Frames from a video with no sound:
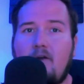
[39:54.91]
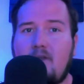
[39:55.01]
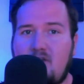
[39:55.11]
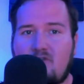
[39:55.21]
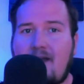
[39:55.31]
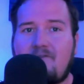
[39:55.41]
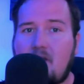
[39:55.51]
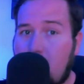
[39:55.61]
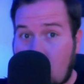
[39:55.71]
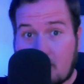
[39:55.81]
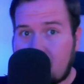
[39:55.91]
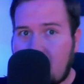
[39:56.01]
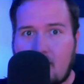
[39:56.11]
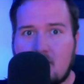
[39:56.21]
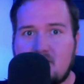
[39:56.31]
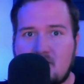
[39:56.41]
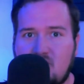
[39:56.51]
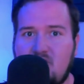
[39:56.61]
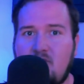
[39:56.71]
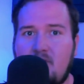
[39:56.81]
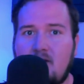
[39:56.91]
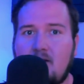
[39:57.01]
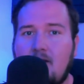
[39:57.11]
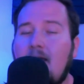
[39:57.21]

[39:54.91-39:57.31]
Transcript: They drafted Marvin Harrison Jr.